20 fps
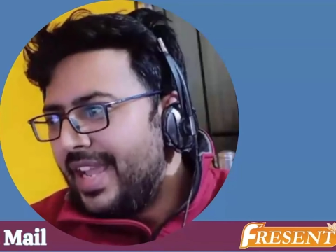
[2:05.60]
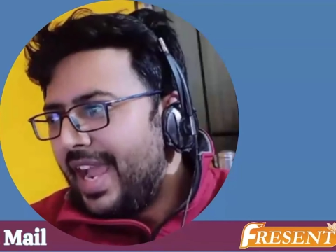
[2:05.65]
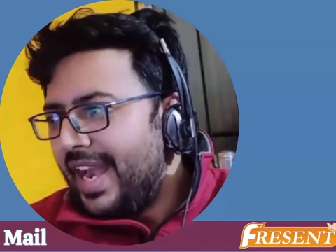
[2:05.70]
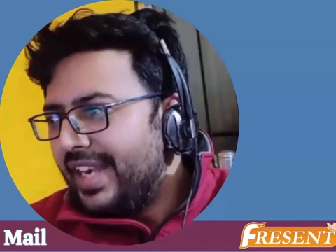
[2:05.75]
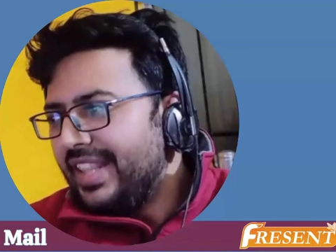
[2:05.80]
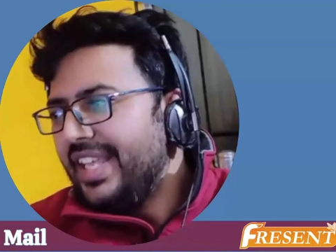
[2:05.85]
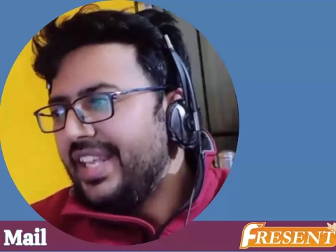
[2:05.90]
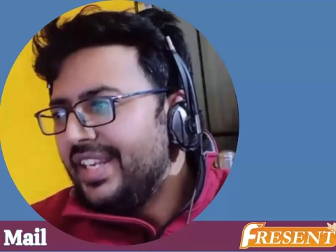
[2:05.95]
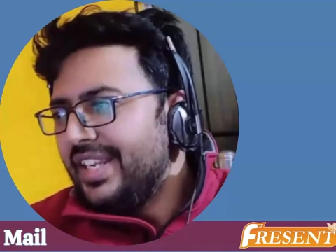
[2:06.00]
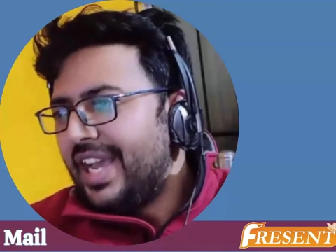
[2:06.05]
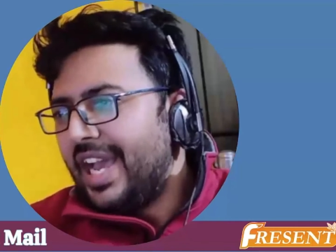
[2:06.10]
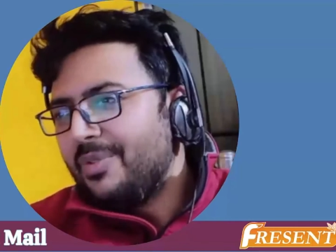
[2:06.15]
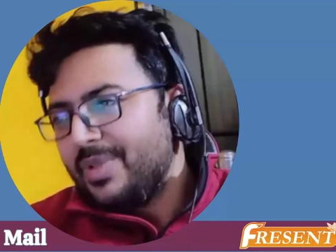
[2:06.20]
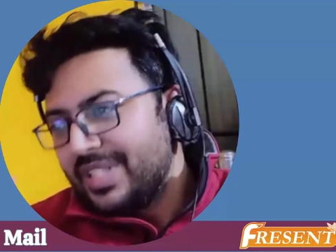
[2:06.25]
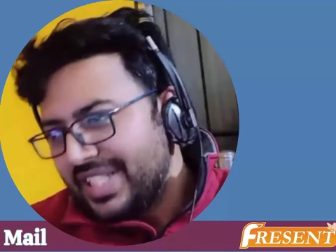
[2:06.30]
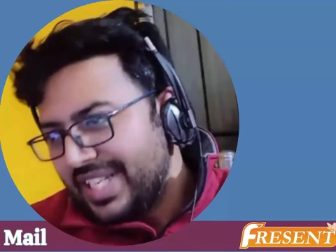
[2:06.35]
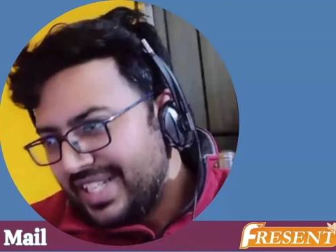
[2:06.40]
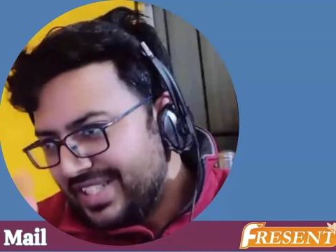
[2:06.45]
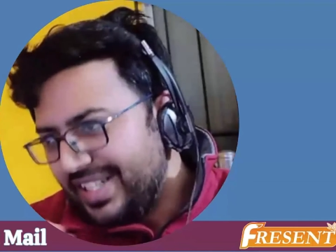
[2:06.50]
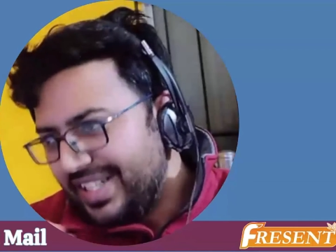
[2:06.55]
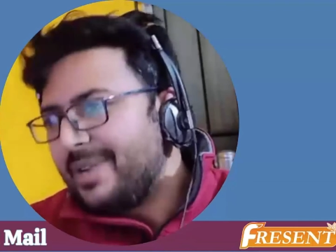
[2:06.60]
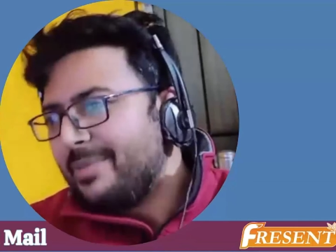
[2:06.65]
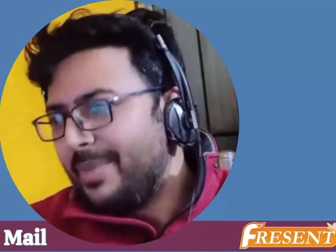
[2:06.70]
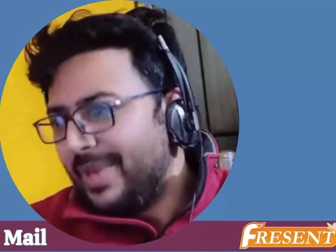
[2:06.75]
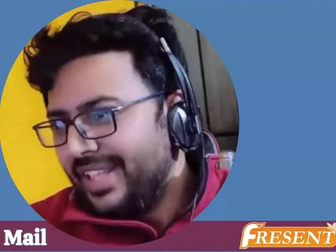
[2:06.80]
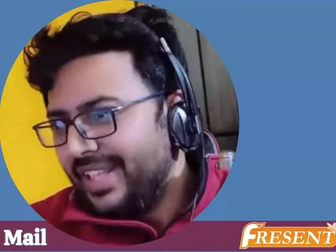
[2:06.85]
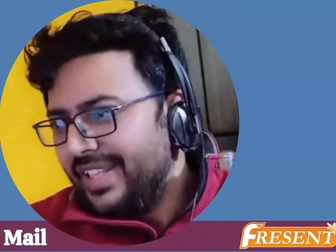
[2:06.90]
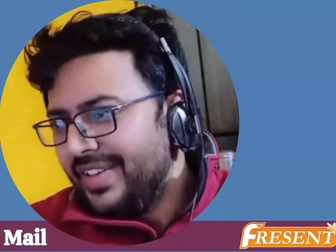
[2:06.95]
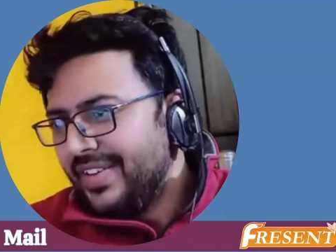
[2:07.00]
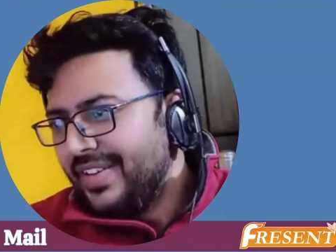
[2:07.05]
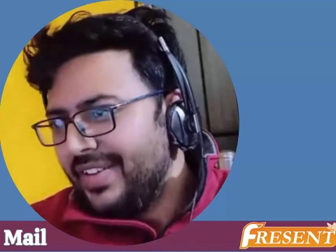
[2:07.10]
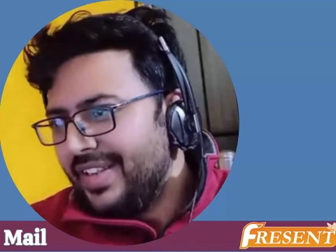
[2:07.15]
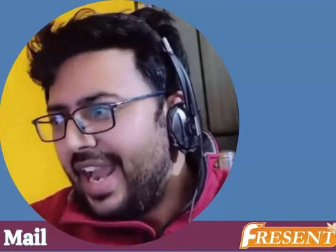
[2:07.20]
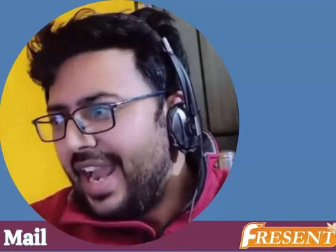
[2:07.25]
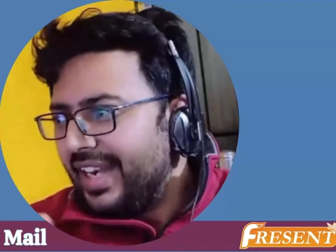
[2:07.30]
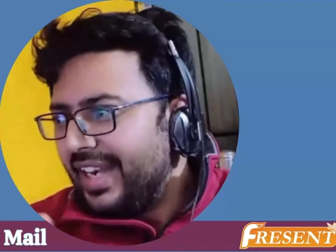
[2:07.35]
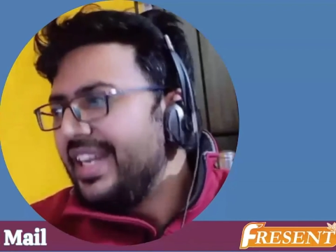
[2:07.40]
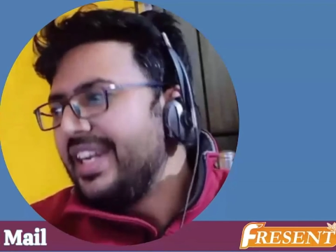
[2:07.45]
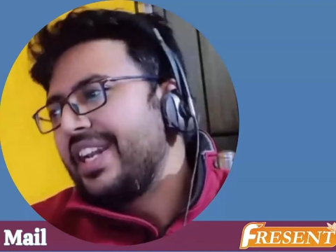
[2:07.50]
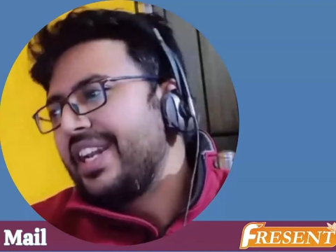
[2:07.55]
and then I will search that mail
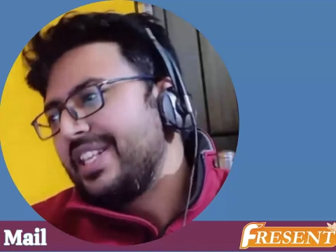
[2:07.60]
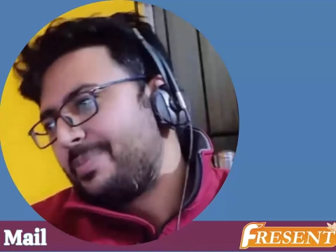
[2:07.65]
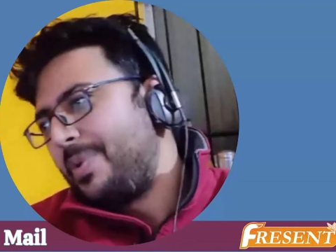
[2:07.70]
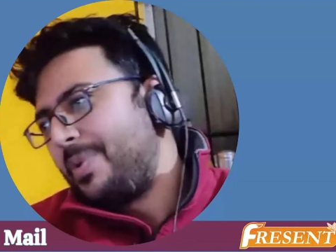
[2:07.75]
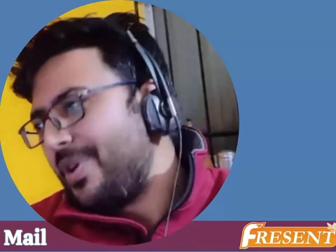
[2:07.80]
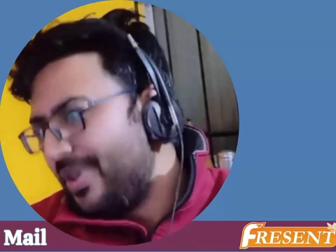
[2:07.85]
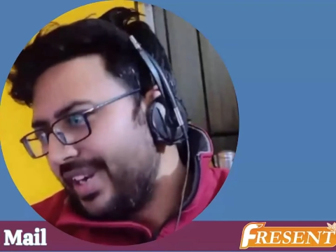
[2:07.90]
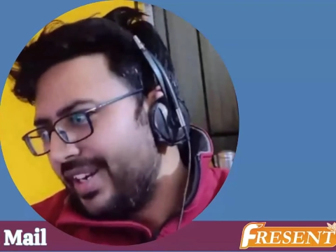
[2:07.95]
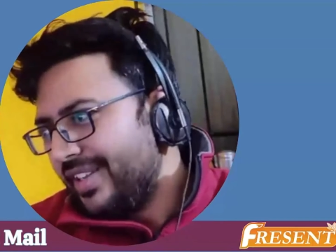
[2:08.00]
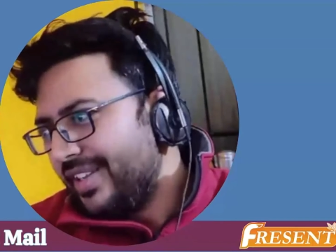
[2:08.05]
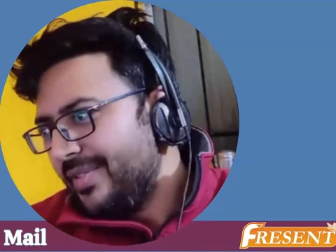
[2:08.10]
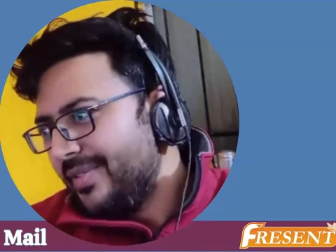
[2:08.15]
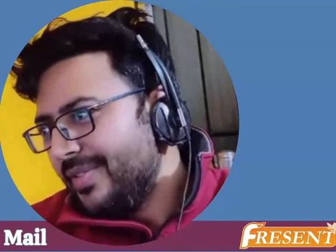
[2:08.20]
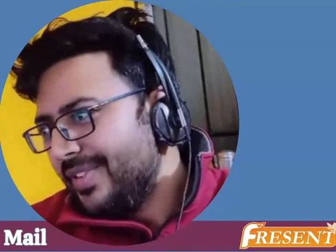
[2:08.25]
and then I respond on it.